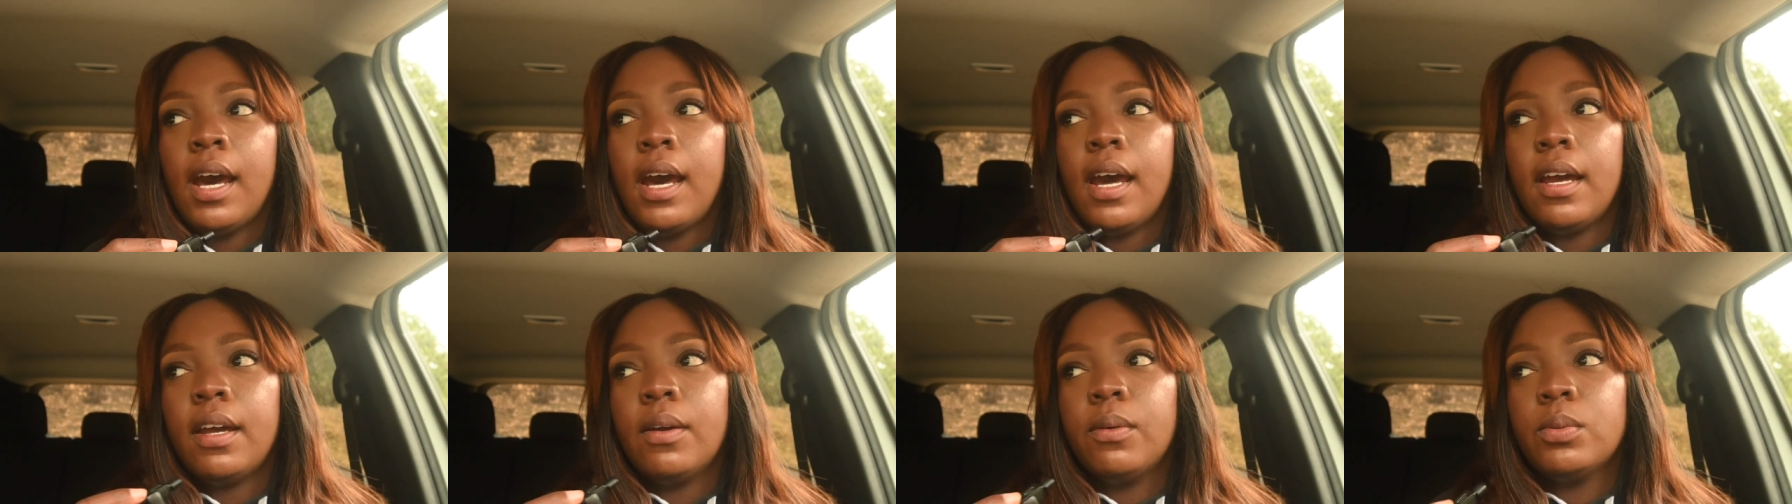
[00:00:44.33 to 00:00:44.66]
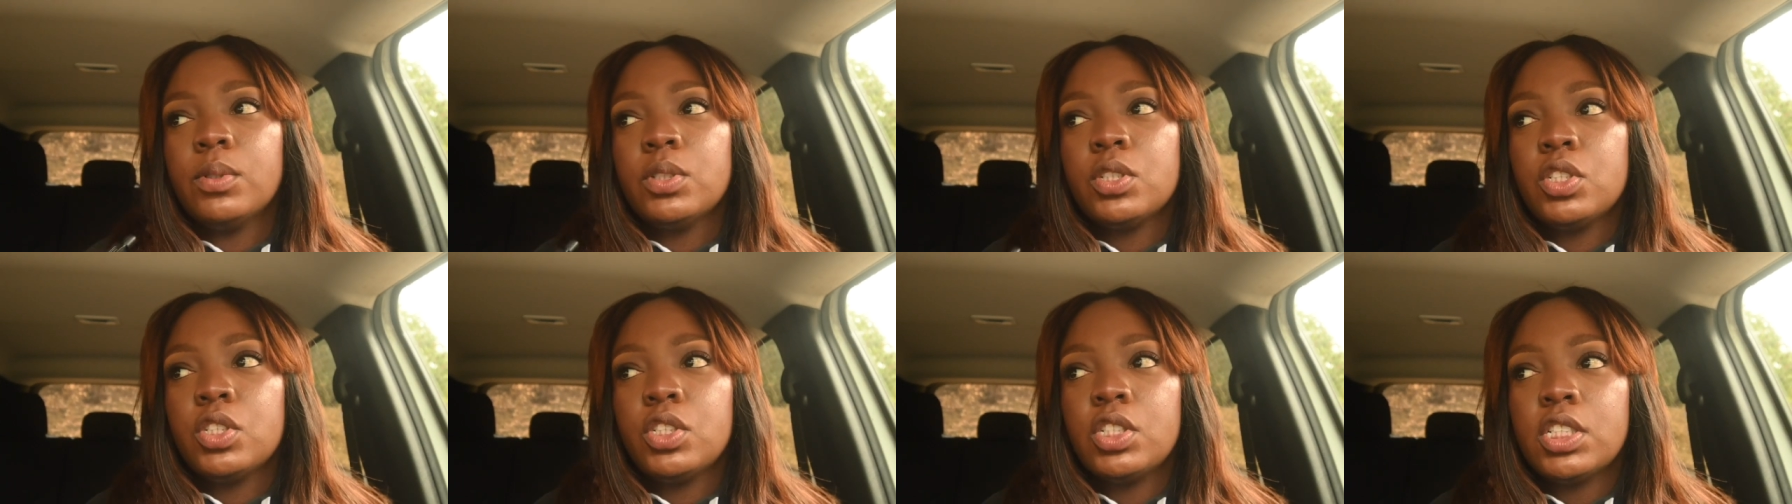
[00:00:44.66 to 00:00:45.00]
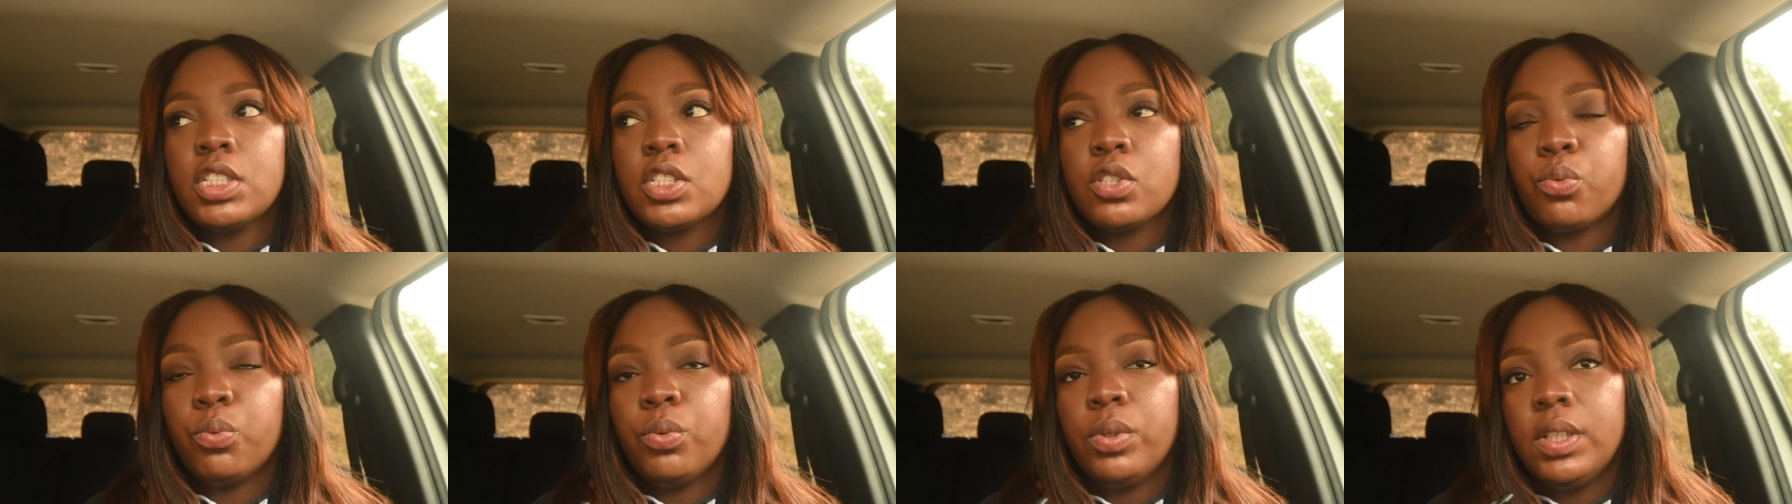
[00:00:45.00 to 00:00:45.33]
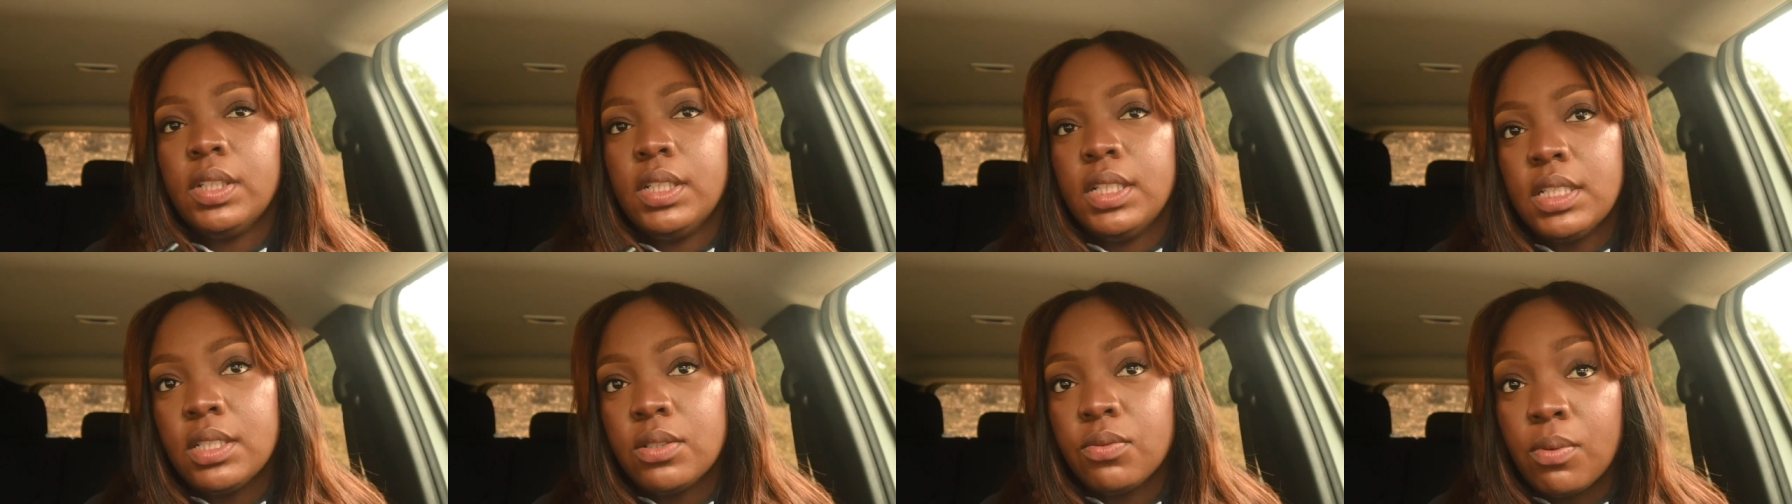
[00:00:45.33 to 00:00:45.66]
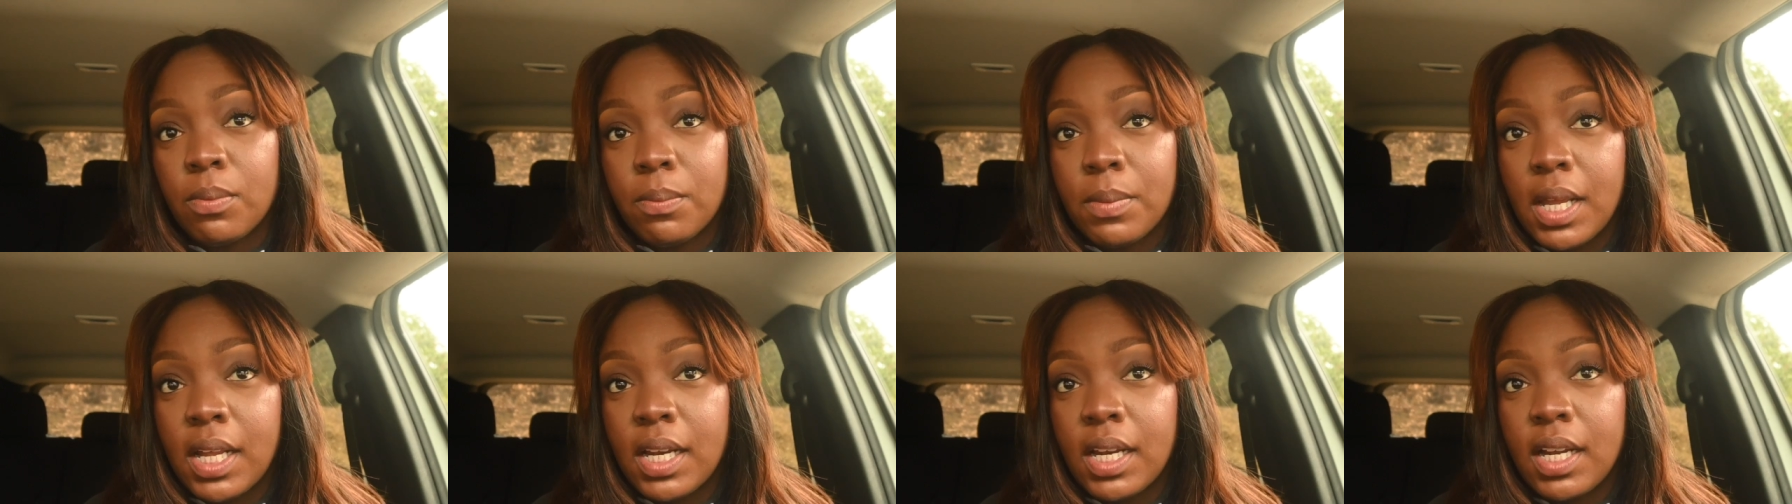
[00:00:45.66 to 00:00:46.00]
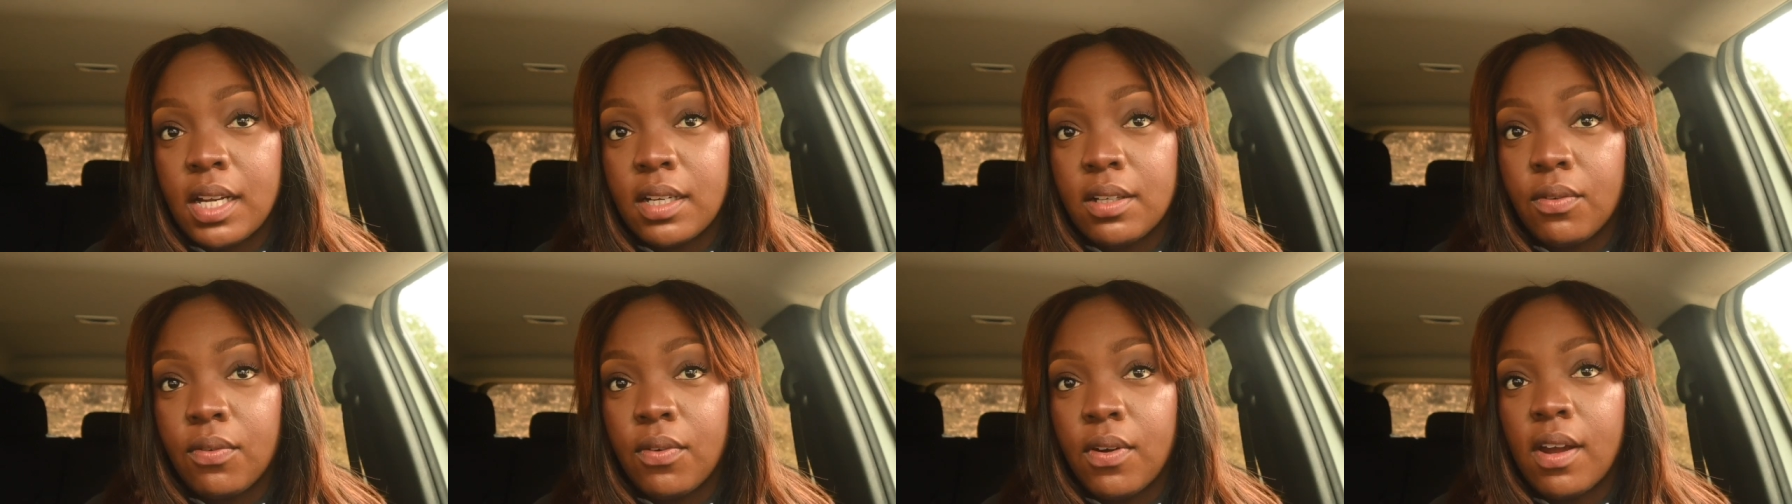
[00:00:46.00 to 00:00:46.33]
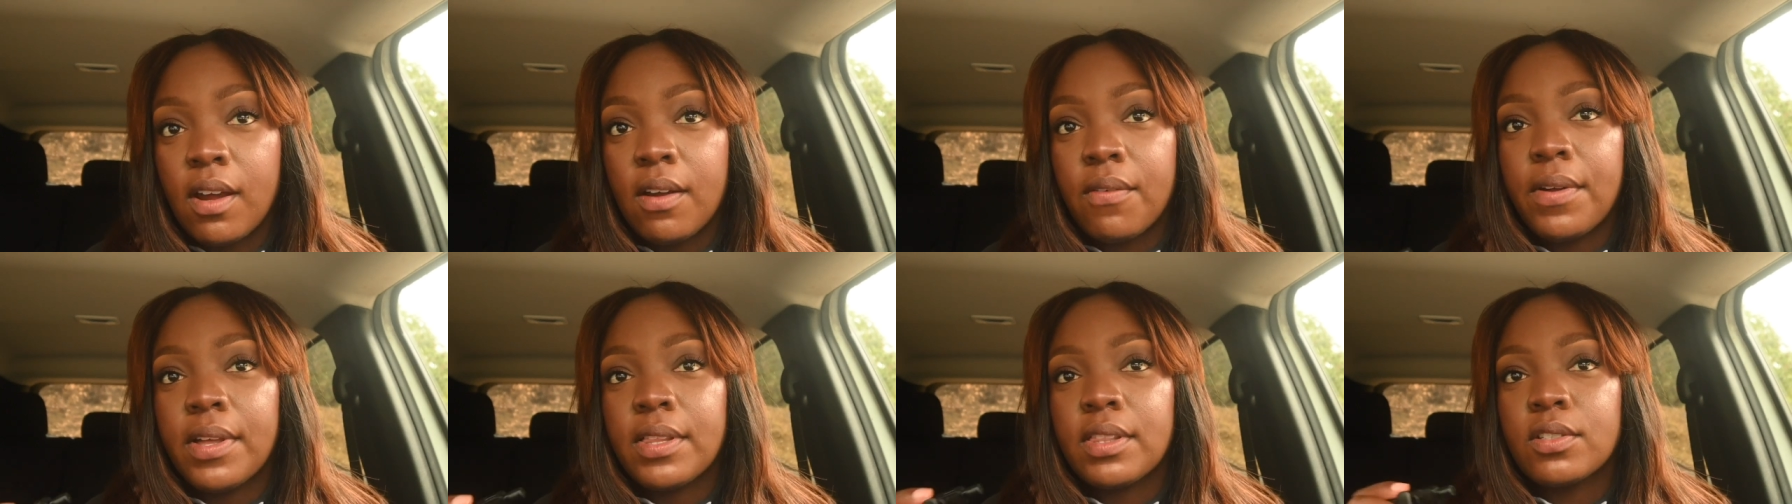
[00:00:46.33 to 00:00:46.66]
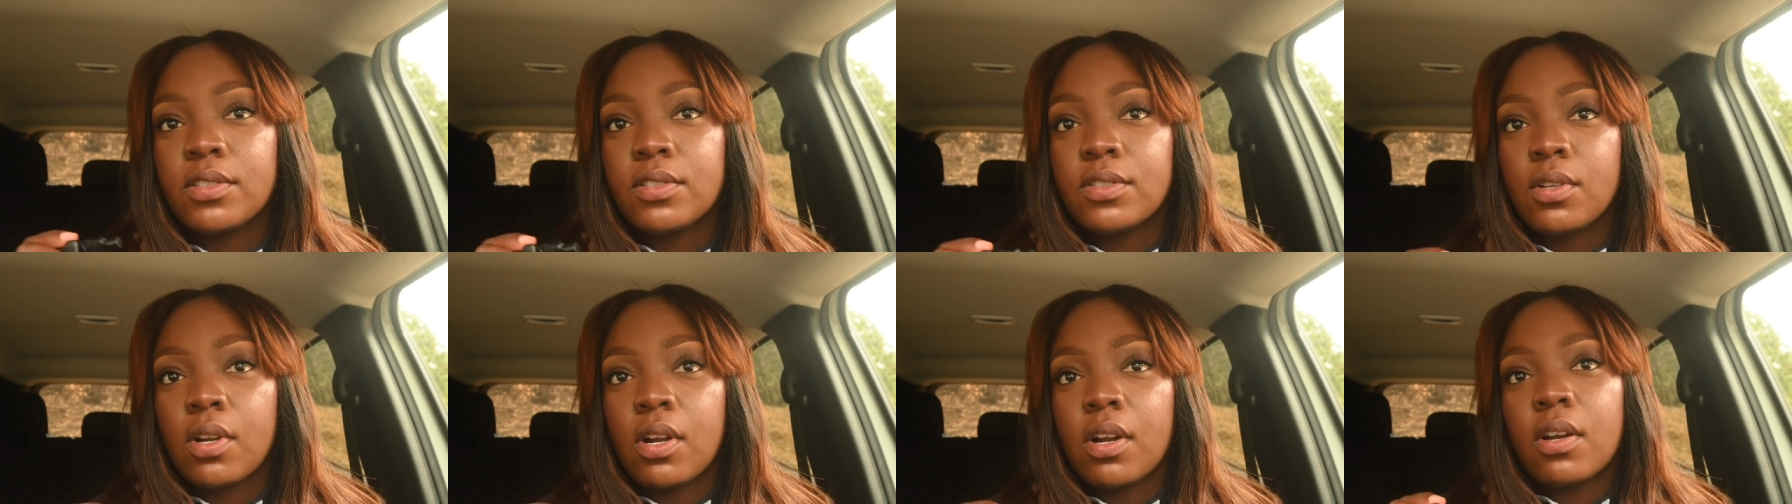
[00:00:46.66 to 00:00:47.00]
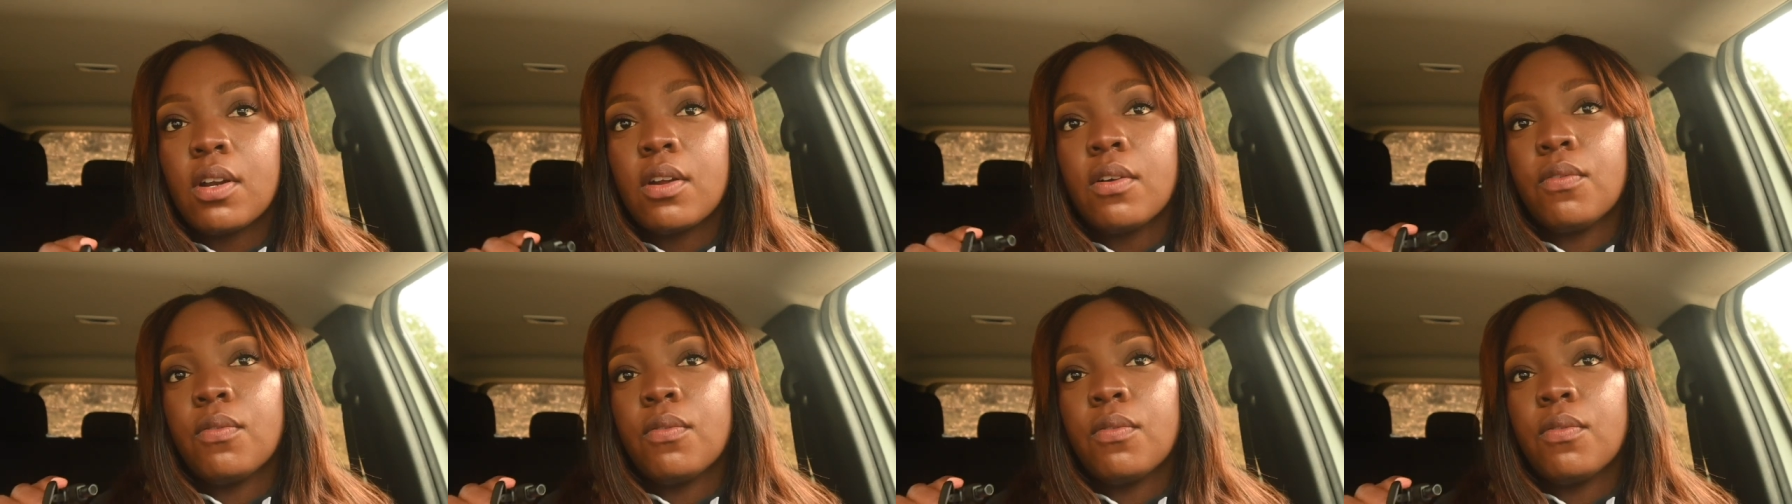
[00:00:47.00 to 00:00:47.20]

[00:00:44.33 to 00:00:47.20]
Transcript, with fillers: I was just released from that 9 to 5 at the start